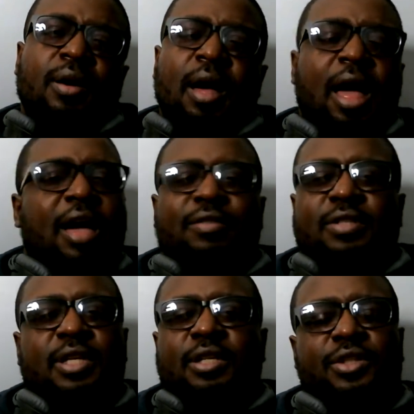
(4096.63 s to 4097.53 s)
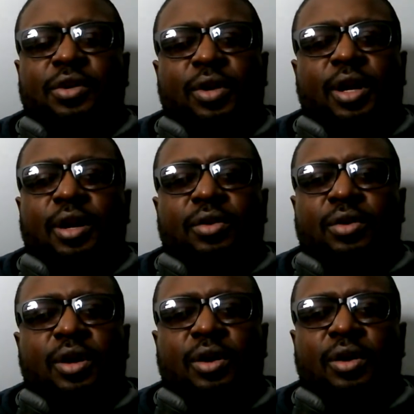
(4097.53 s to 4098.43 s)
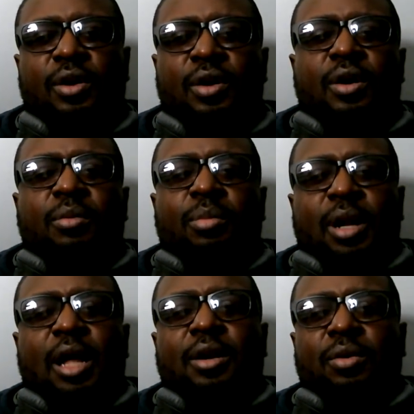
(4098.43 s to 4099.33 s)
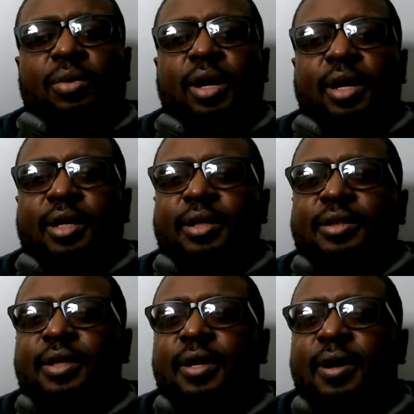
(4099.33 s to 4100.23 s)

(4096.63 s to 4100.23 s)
I haven't seen a show there though, no, but I know where it is.